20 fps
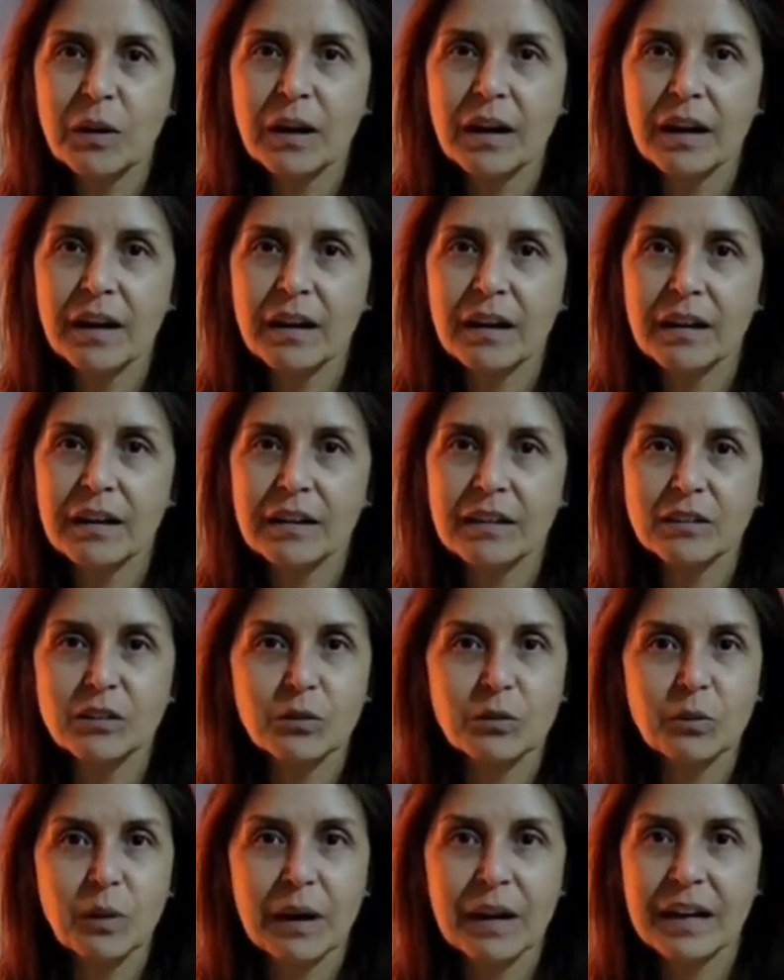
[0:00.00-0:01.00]
I
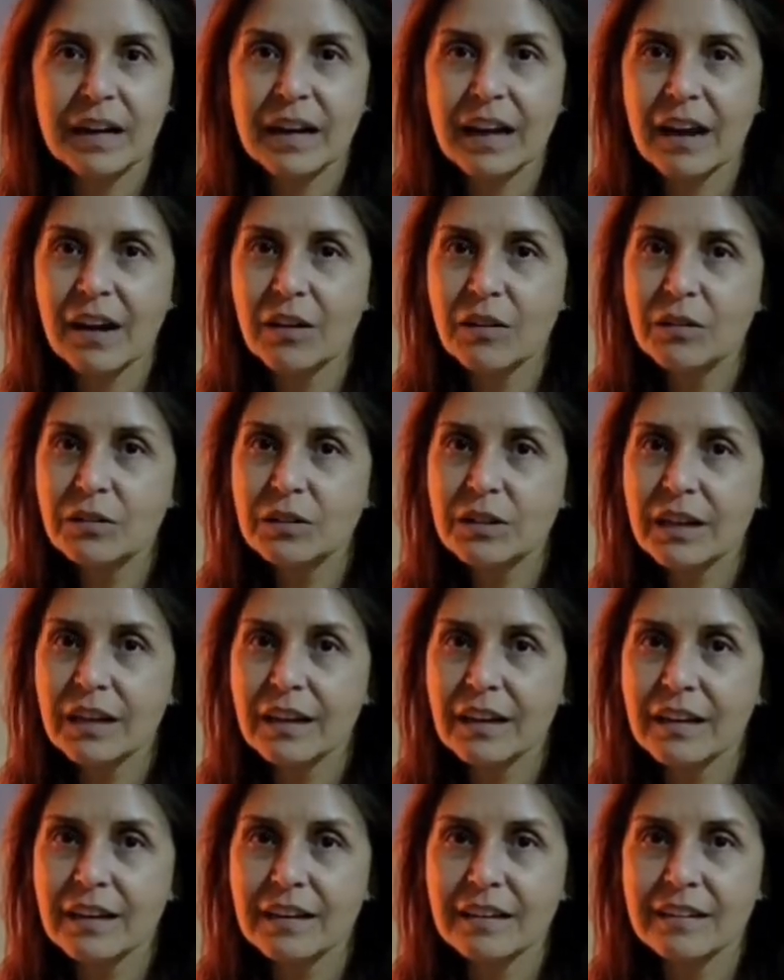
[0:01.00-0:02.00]
tried it out
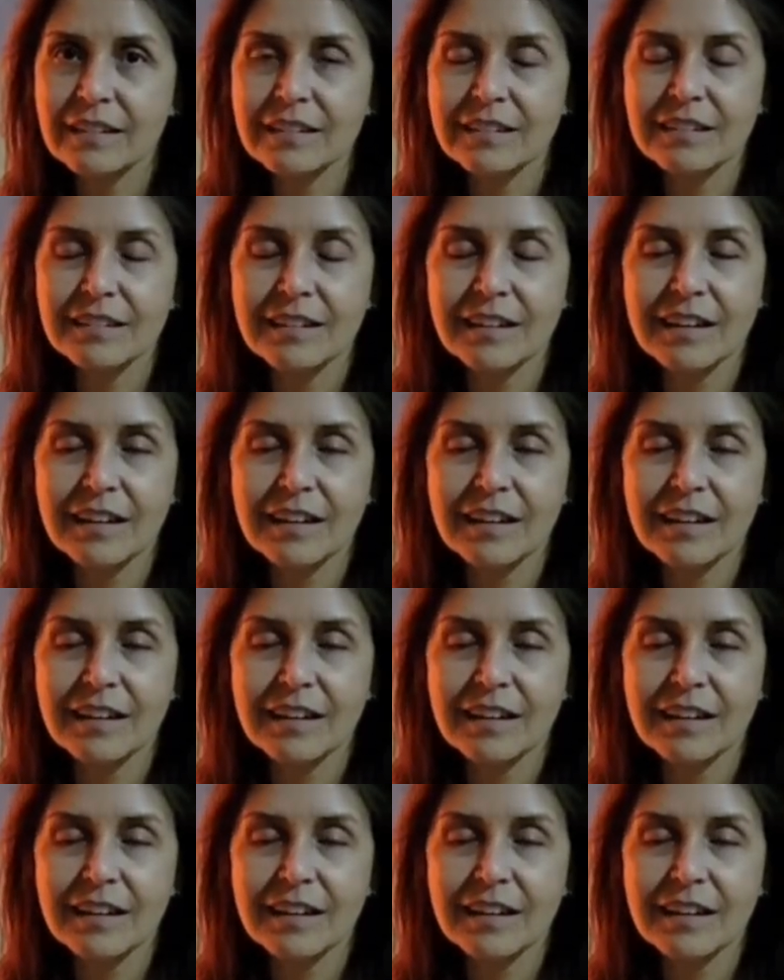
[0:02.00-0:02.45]
and